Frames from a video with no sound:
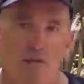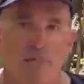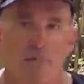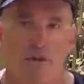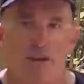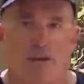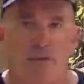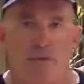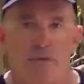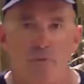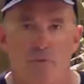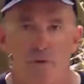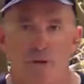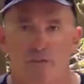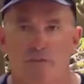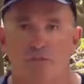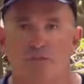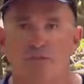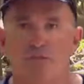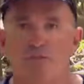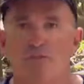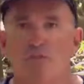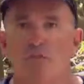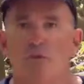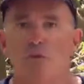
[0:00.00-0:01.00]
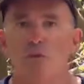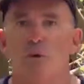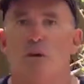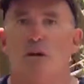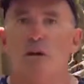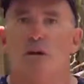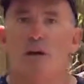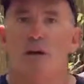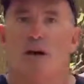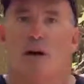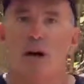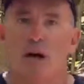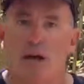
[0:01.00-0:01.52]
big threats to
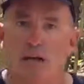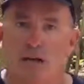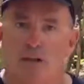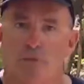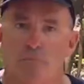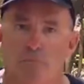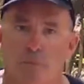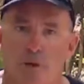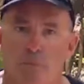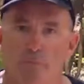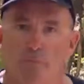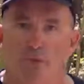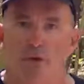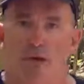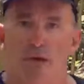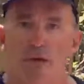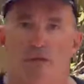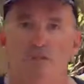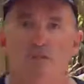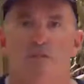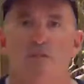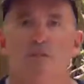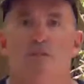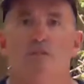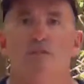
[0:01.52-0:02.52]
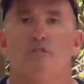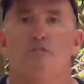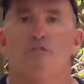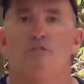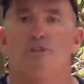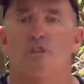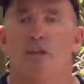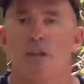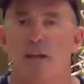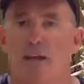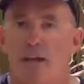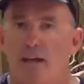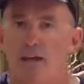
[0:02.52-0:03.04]
island populations
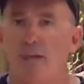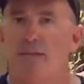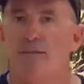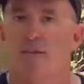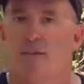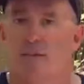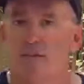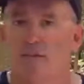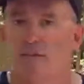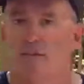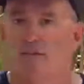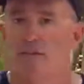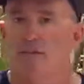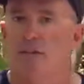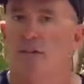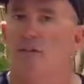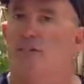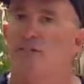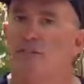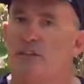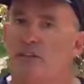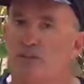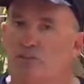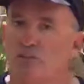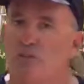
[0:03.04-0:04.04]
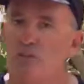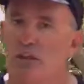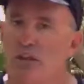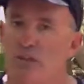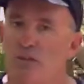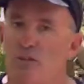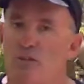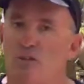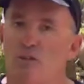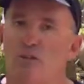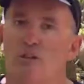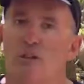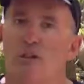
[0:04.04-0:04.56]
like this is the
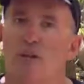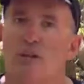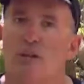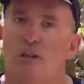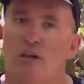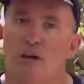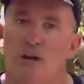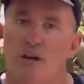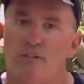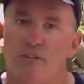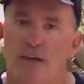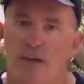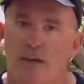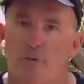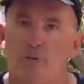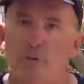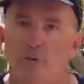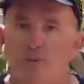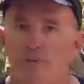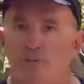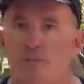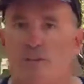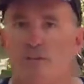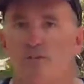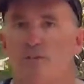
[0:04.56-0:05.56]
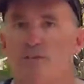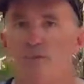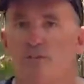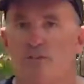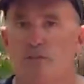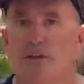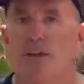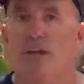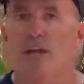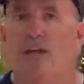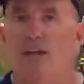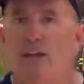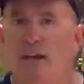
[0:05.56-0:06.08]
introduction of animals such
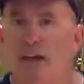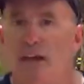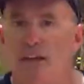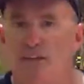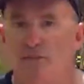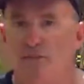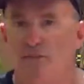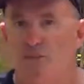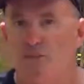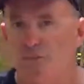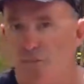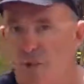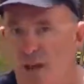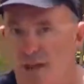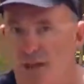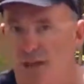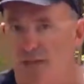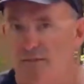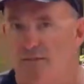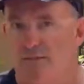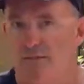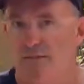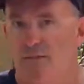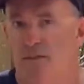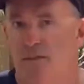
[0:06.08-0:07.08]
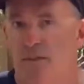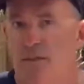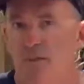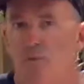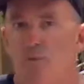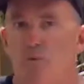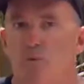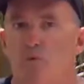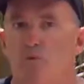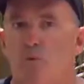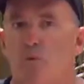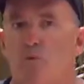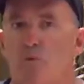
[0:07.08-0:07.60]
as cats and rats,
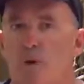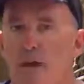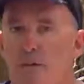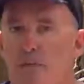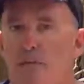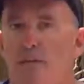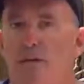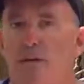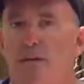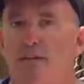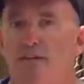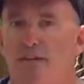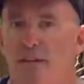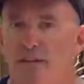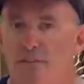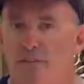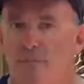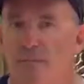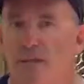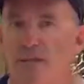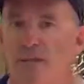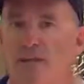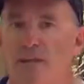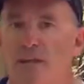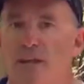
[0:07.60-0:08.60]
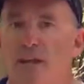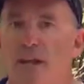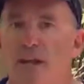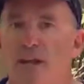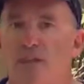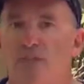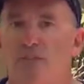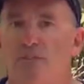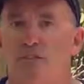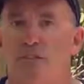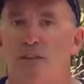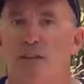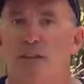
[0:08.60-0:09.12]
which would rapidly decimate the
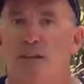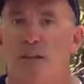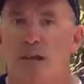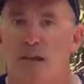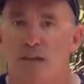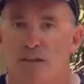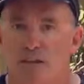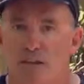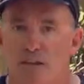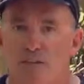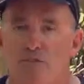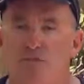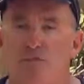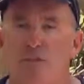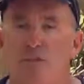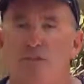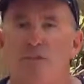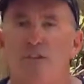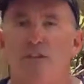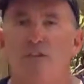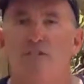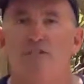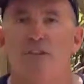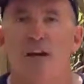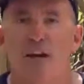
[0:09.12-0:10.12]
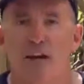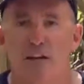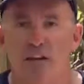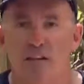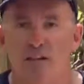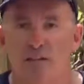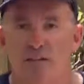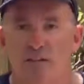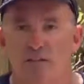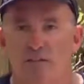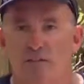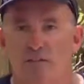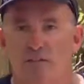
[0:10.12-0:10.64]
eggs and nests on these
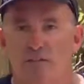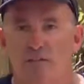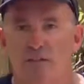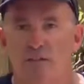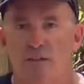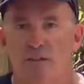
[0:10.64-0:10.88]
islands.